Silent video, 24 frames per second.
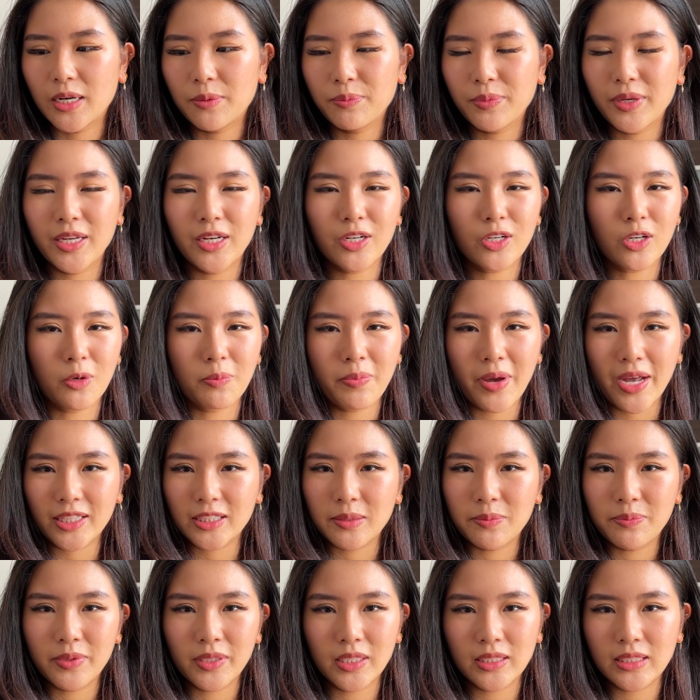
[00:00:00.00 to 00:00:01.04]

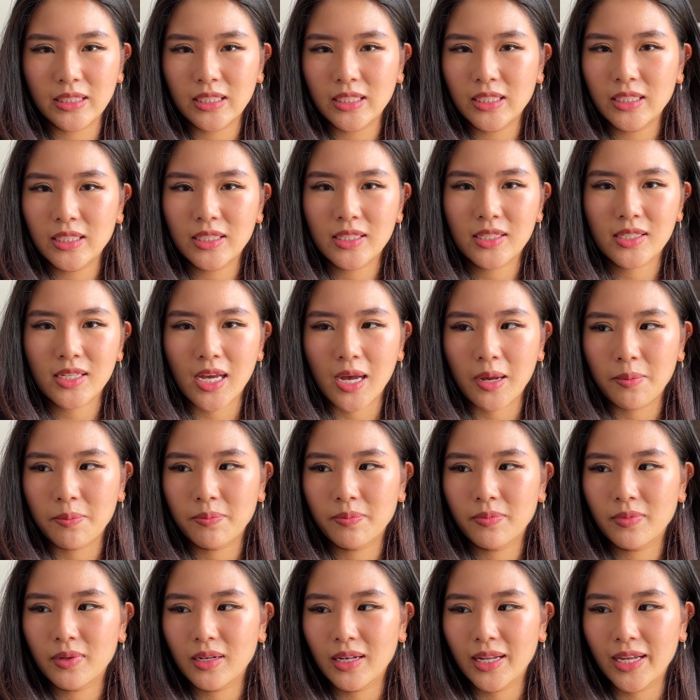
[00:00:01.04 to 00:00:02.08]
incompatibilities,
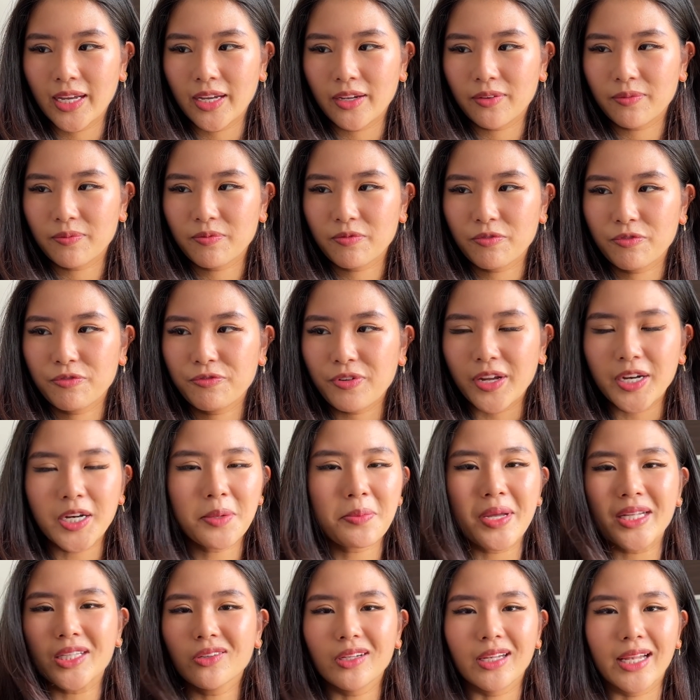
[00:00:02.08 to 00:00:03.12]
some like
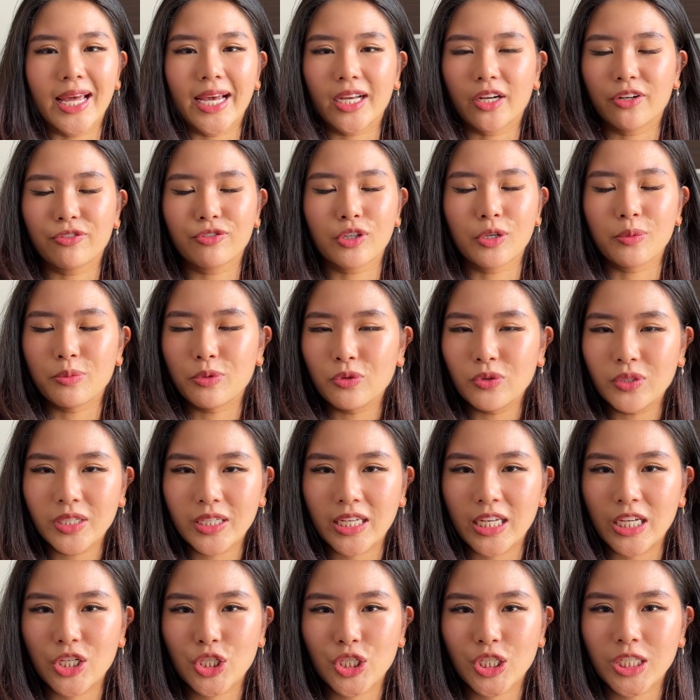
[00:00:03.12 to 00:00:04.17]
fundamental lack of
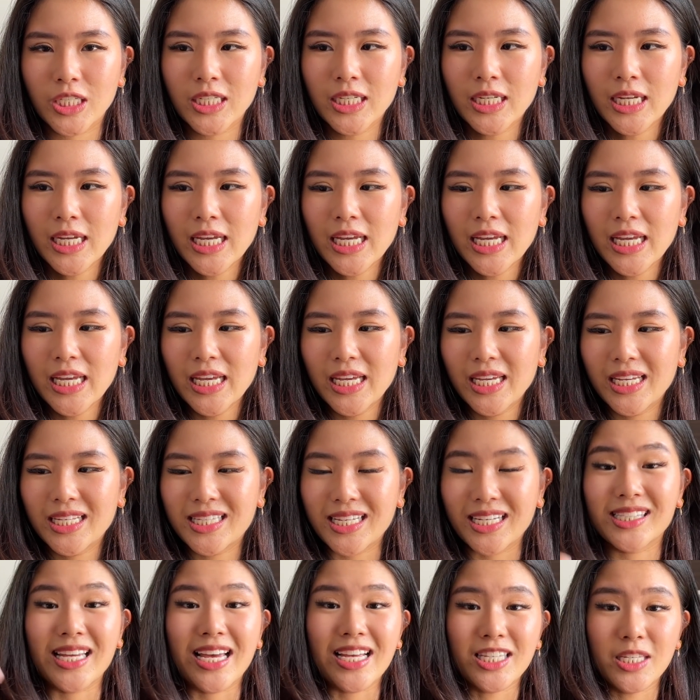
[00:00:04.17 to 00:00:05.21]
communication, it's
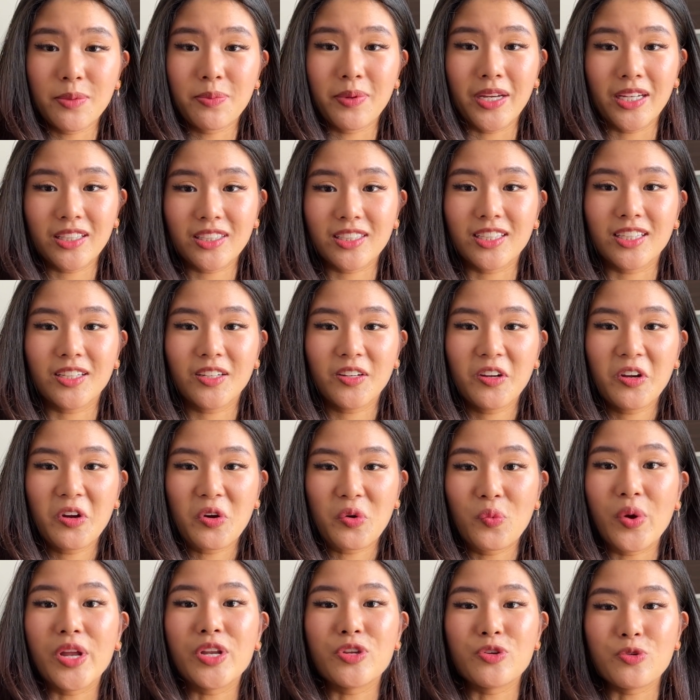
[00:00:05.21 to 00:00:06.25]
exacerbated
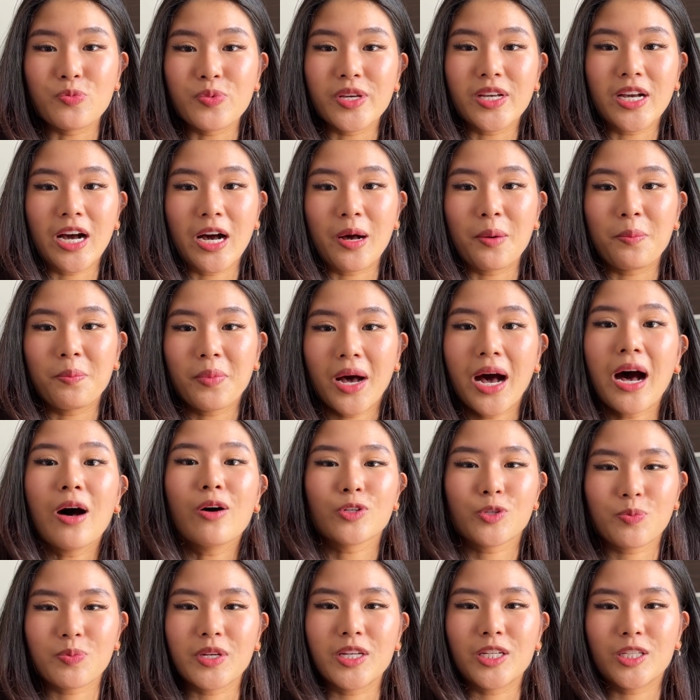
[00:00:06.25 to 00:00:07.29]
when you become
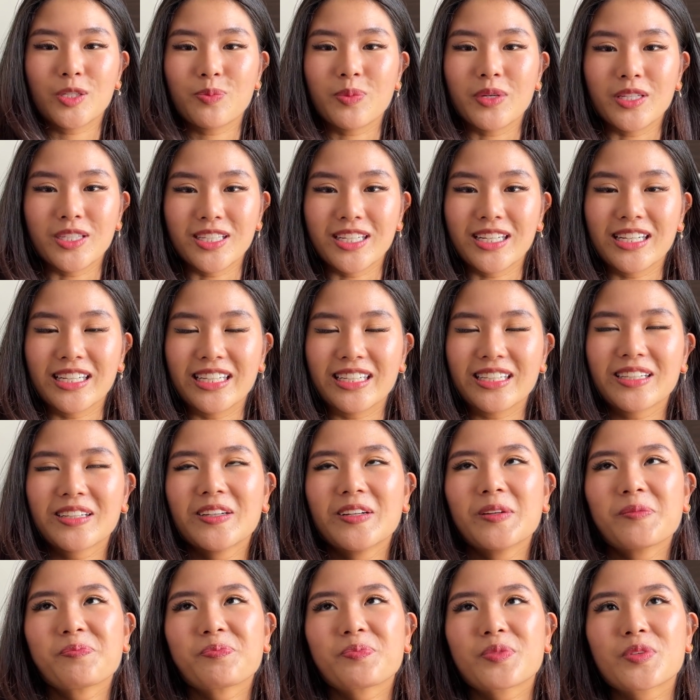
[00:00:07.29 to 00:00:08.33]
housemates basically.
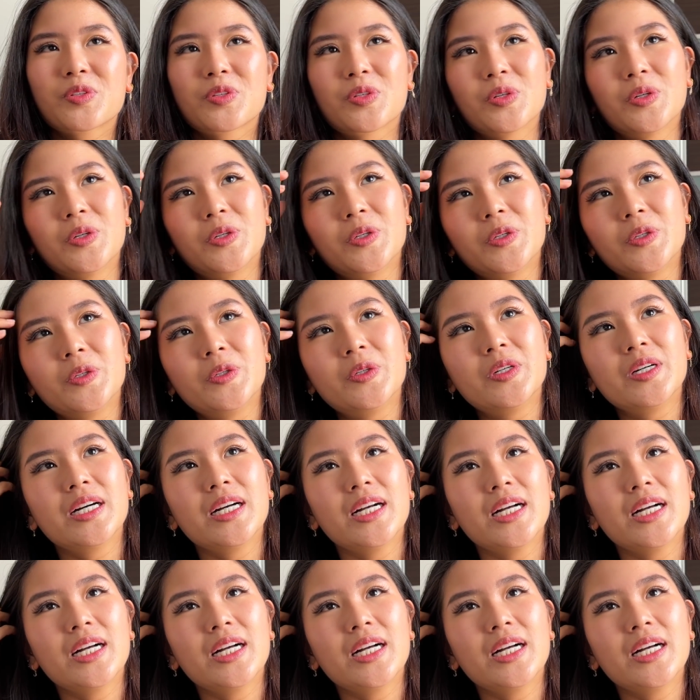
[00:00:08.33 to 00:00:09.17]
So